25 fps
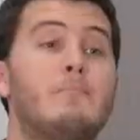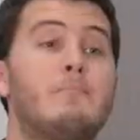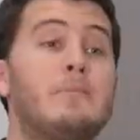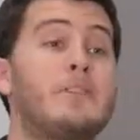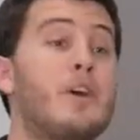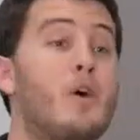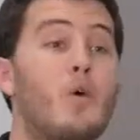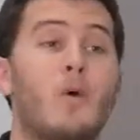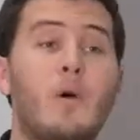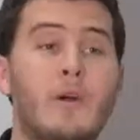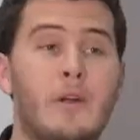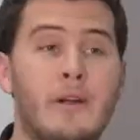But
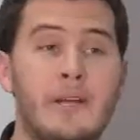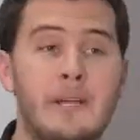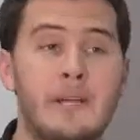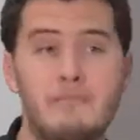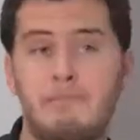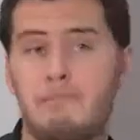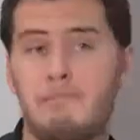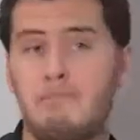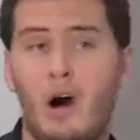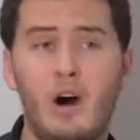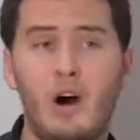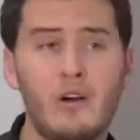don't worry,
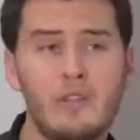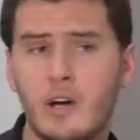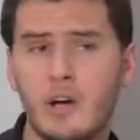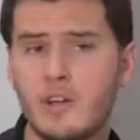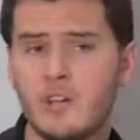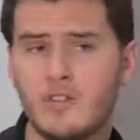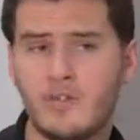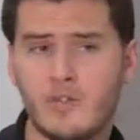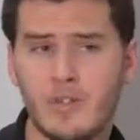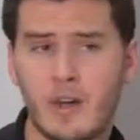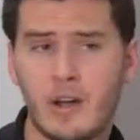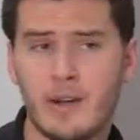Paul
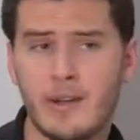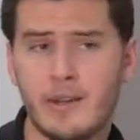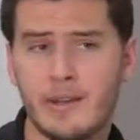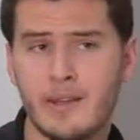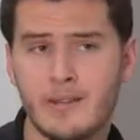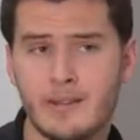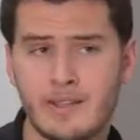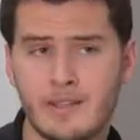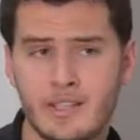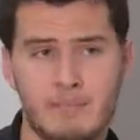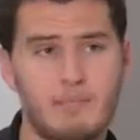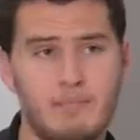knows
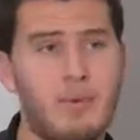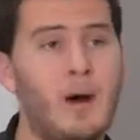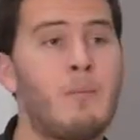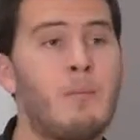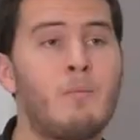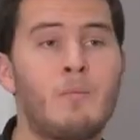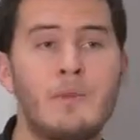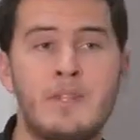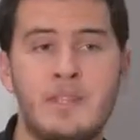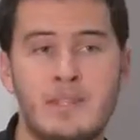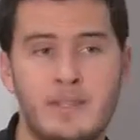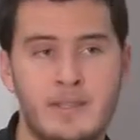flooding is a
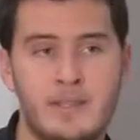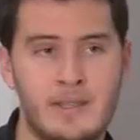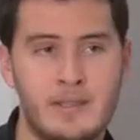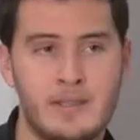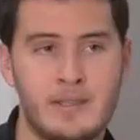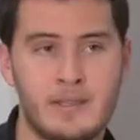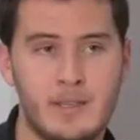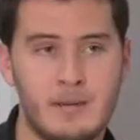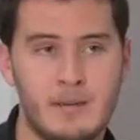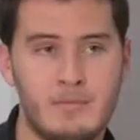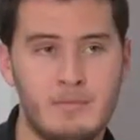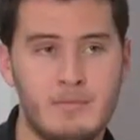problem with this
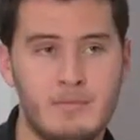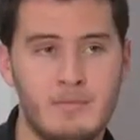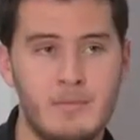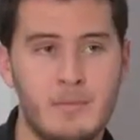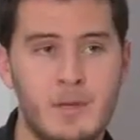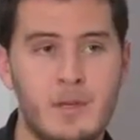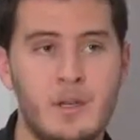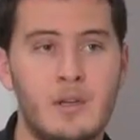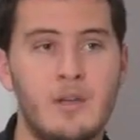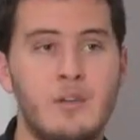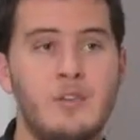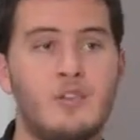system.
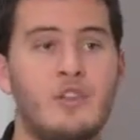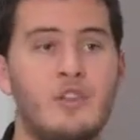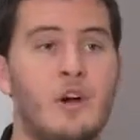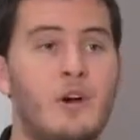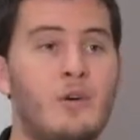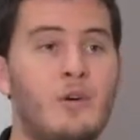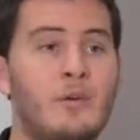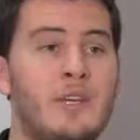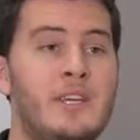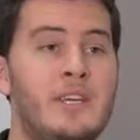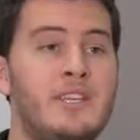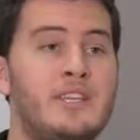
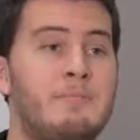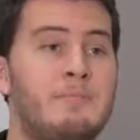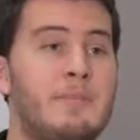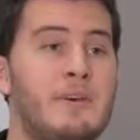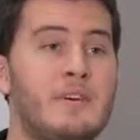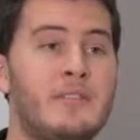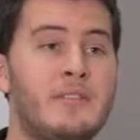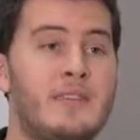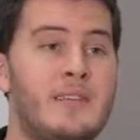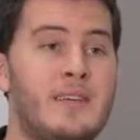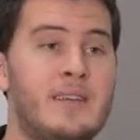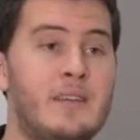So he's
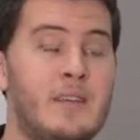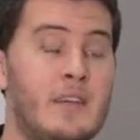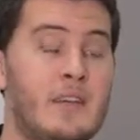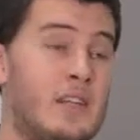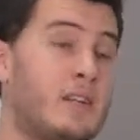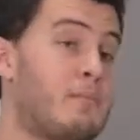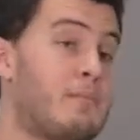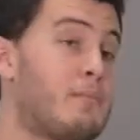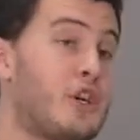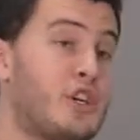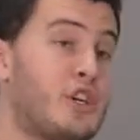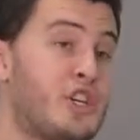built in
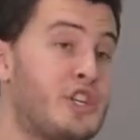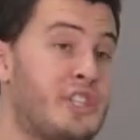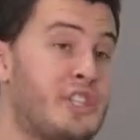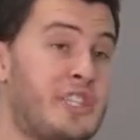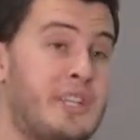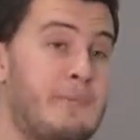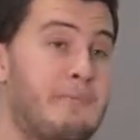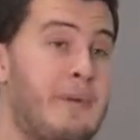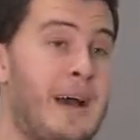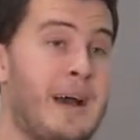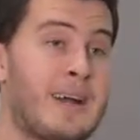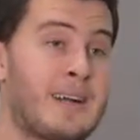an
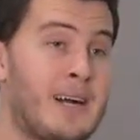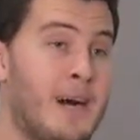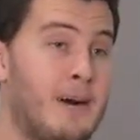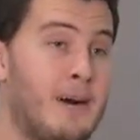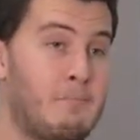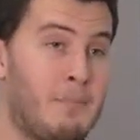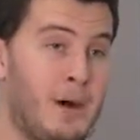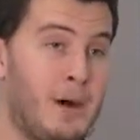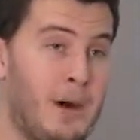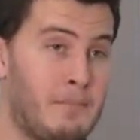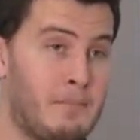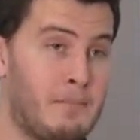emergency
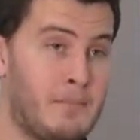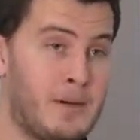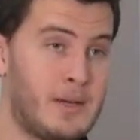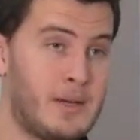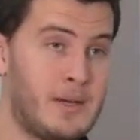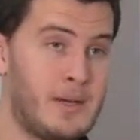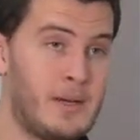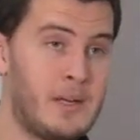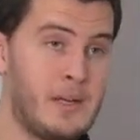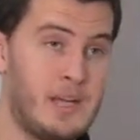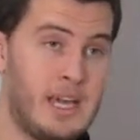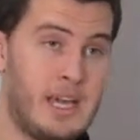backup pump.
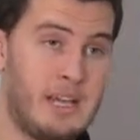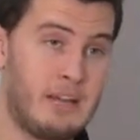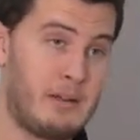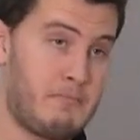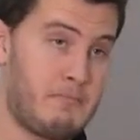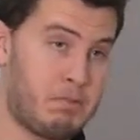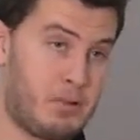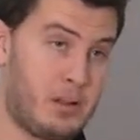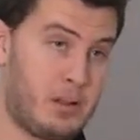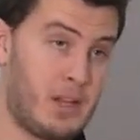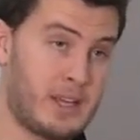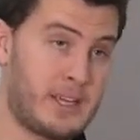And in
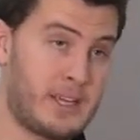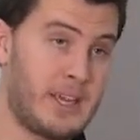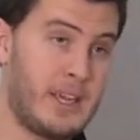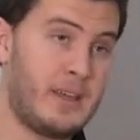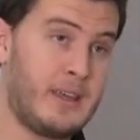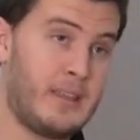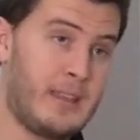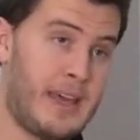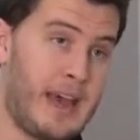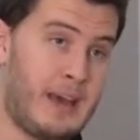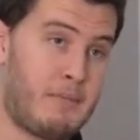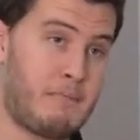
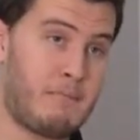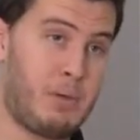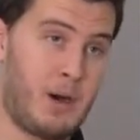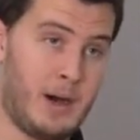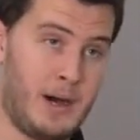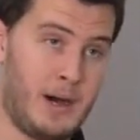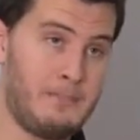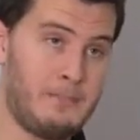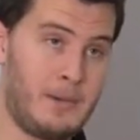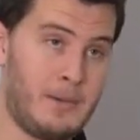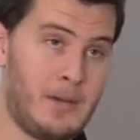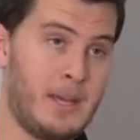plugging that
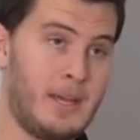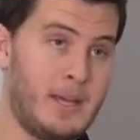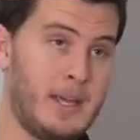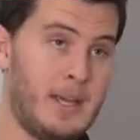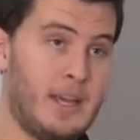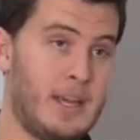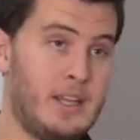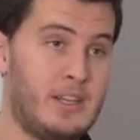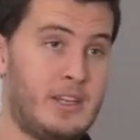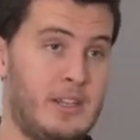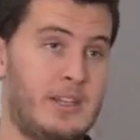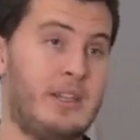pump
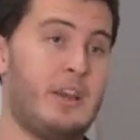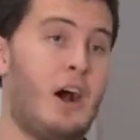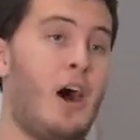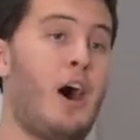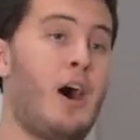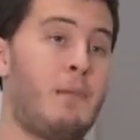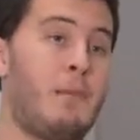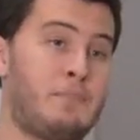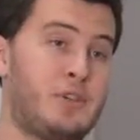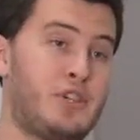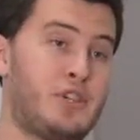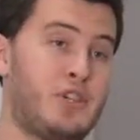into the
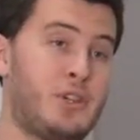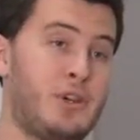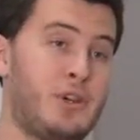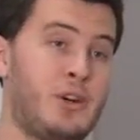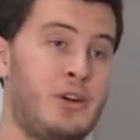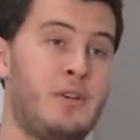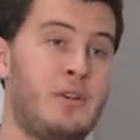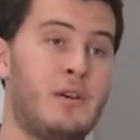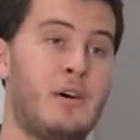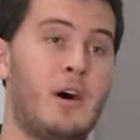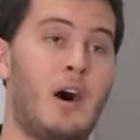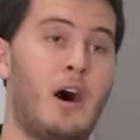
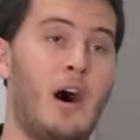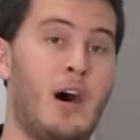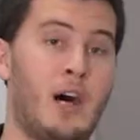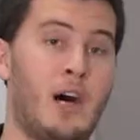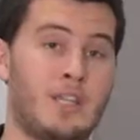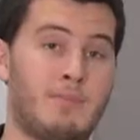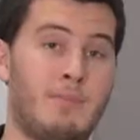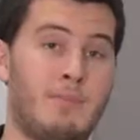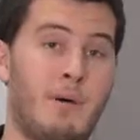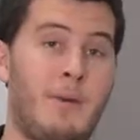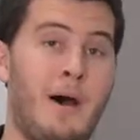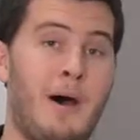optional
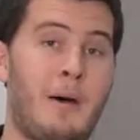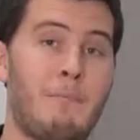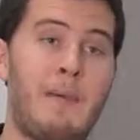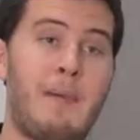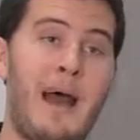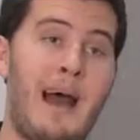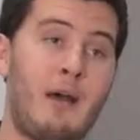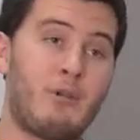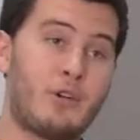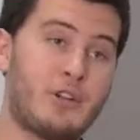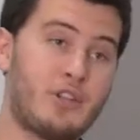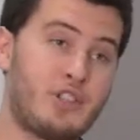OsmoBot
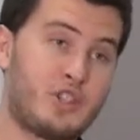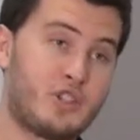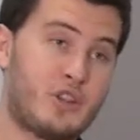power